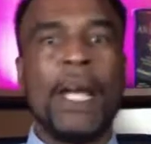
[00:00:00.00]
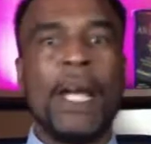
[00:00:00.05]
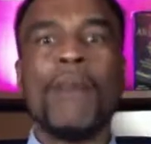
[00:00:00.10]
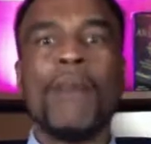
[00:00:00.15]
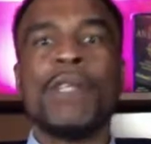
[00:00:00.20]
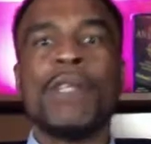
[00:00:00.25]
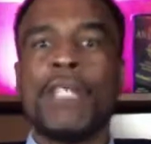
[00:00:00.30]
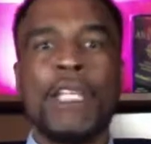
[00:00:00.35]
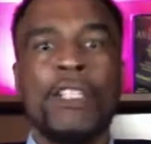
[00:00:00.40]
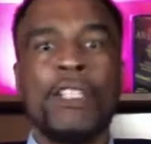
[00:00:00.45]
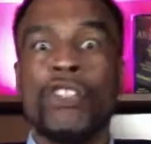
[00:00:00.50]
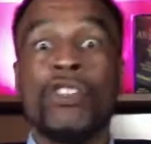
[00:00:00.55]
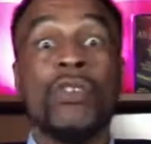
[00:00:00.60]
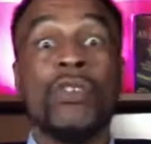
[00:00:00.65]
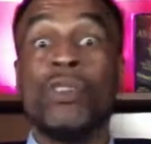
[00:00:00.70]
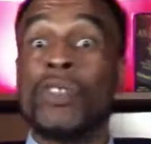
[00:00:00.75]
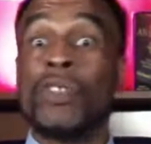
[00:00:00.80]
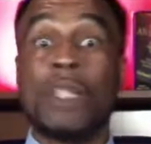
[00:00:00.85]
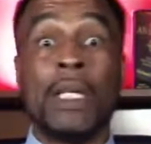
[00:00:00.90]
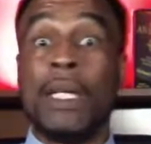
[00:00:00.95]
Everything that
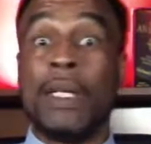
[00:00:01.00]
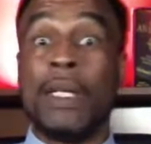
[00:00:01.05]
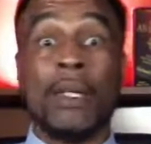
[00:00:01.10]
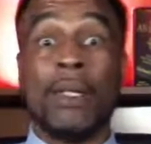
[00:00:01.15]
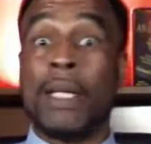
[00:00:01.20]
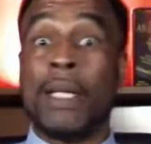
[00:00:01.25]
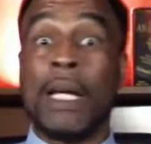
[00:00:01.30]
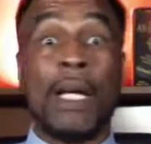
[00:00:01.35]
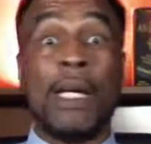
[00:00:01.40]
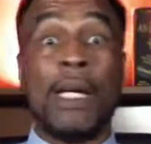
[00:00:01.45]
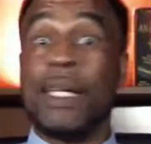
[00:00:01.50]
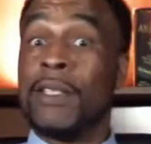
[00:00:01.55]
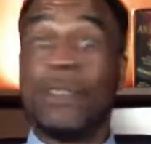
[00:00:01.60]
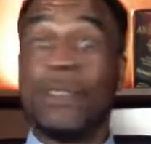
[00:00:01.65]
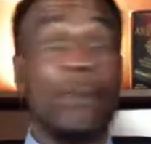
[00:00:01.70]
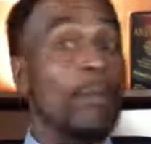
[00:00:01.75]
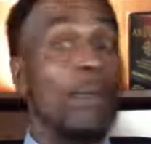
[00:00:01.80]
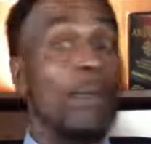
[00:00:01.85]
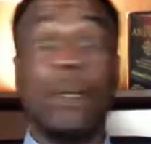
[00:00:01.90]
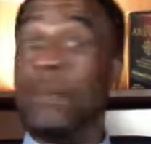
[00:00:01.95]
you see in there,
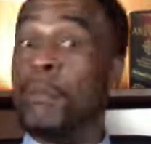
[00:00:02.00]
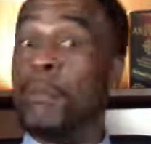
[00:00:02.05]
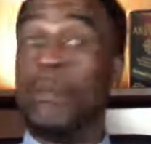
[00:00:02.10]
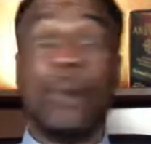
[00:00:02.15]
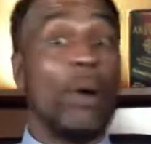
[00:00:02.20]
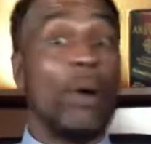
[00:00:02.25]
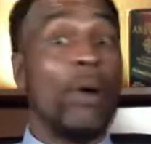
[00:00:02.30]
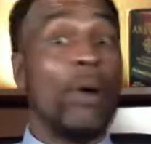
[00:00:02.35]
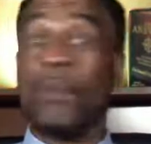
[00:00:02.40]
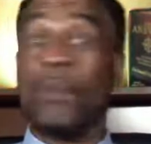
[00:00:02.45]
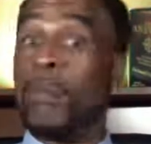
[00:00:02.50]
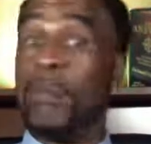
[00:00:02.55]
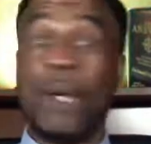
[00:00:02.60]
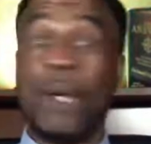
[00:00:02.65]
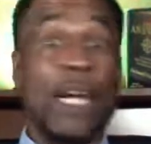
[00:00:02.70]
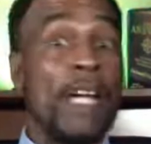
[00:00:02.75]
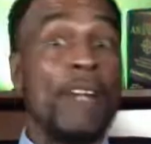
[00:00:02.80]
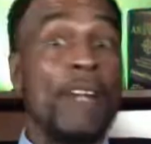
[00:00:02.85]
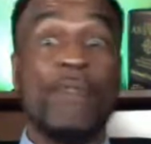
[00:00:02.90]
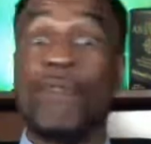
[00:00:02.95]
guys, been bought and
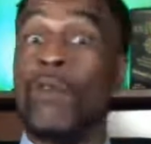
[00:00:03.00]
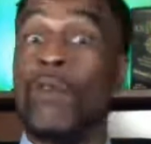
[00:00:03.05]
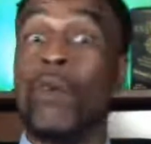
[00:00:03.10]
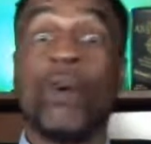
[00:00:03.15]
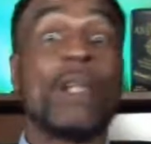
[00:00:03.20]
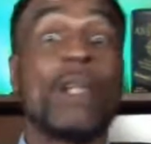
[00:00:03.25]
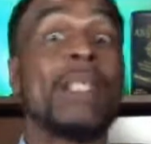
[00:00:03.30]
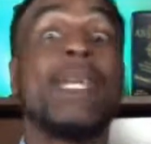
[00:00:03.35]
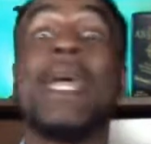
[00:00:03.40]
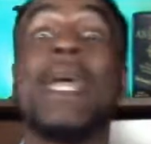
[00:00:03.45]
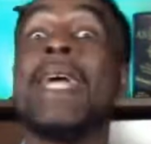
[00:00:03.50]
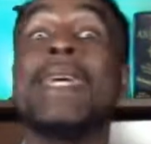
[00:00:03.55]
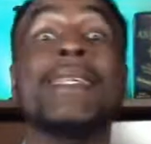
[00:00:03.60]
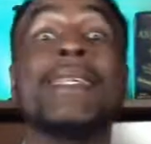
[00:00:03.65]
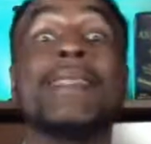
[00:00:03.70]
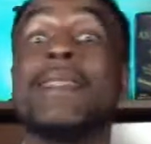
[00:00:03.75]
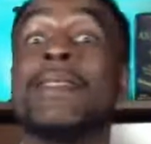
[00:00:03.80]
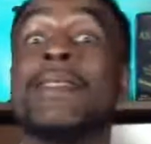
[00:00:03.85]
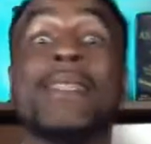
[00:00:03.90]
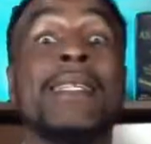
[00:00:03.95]
paid for
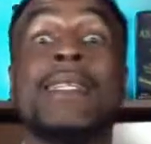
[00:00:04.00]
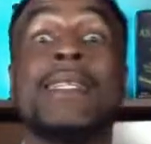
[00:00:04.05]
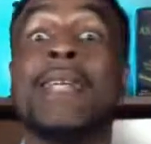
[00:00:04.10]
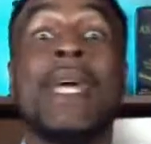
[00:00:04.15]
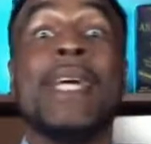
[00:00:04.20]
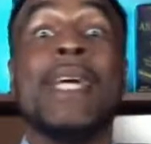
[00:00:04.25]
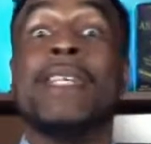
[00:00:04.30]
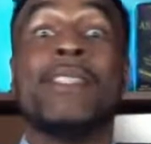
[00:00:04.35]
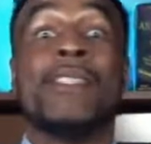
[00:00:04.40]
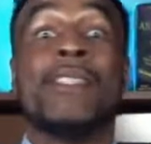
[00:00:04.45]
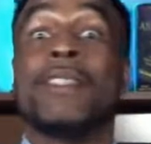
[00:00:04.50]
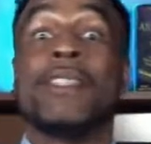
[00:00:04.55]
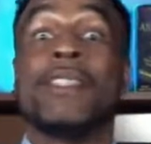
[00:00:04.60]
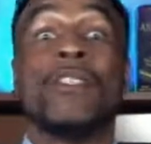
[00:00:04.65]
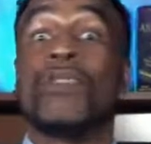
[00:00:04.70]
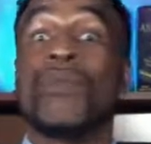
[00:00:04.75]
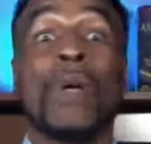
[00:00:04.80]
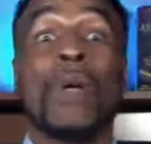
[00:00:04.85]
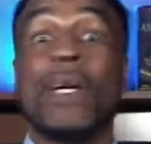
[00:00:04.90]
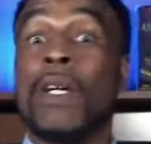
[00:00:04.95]
cases and cases and
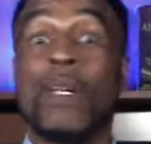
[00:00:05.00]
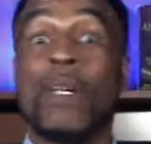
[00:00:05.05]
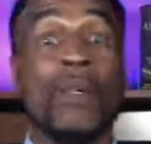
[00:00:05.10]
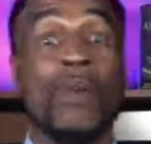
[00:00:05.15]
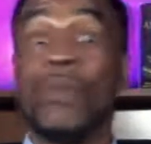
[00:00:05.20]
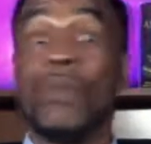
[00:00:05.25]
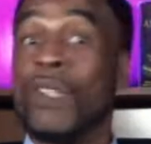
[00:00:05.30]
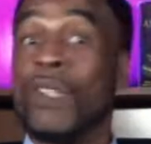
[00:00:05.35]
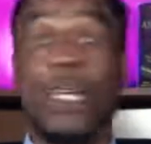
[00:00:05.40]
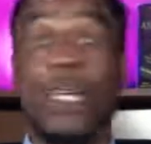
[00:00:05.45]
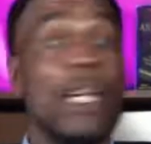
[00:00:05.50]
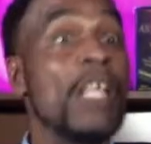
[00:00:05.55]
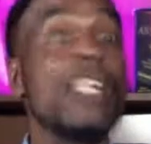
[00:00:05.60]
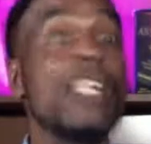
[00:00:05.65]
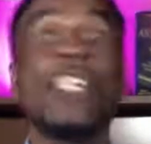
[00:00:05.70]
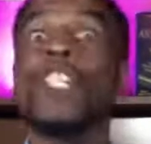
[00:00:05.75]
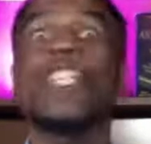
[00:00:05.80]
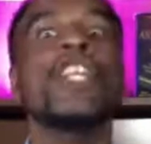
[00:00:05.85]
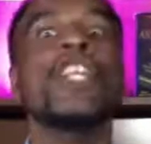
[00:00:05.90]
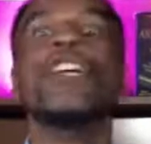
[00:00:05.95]
truckloads
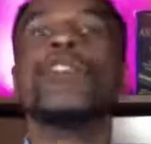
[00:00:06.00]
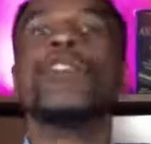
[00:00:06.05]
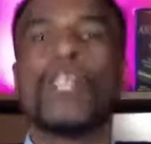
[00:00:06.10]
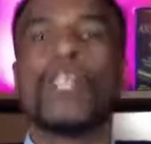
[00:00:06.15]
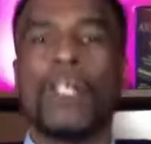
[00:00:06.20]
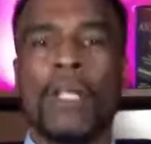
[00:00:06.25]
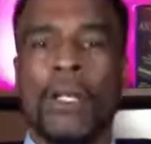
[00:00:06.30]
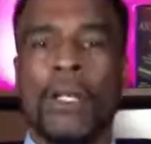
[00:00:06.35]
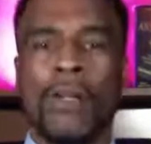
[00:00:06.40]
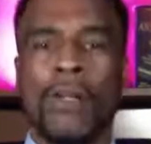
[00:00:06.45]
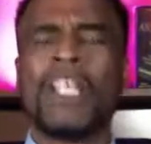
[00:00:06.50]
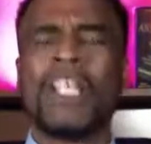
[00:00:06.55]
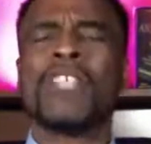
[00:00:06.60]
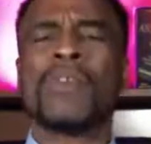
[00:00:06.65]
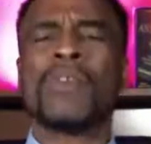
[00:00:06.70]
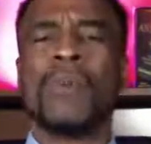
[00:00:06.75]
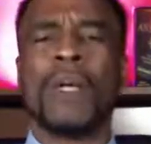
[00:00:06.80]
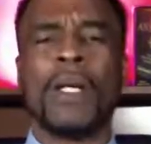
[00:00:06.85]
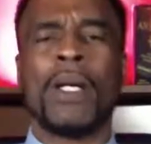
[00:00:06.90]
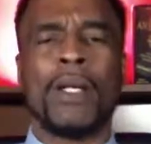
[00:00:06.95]
years ago.
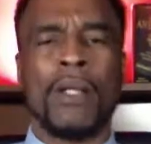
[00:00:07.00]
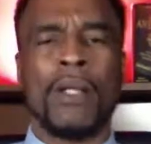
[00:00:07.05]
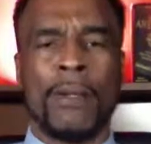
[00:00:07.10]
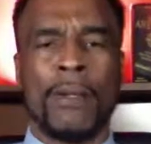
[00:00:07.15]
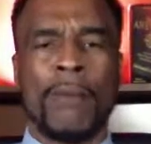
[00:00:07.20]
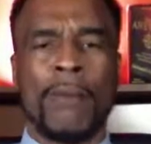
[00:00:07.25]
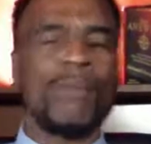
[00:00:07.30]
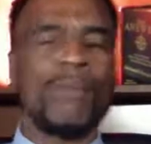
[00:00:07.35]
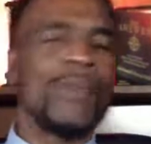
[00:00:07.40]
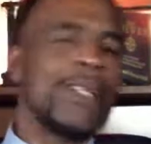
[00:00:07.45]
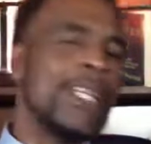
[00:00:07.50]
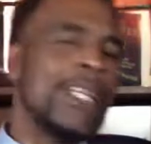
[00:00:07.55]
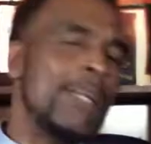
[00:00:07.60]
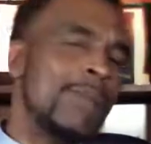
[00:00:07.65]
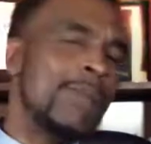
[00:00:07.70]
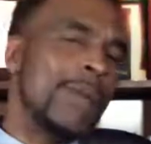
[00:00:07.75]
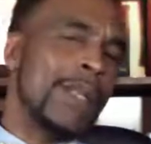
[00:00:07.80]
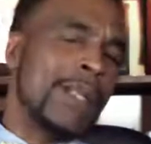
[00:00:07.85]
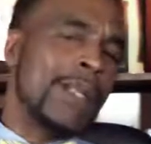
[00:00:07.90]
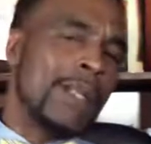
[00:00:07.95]
Guess what?
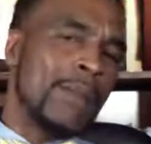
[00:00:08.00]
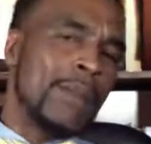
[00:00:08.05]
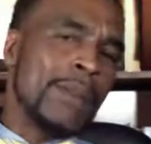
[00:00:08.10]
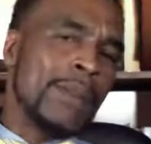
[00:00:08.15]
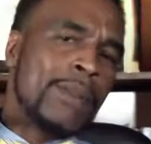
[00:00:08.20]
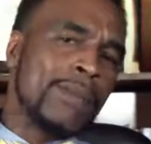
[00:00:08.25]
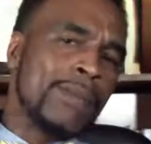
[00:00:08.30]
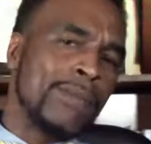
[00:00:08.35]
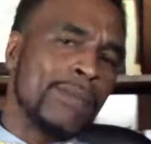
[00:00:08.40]
Keep it coming.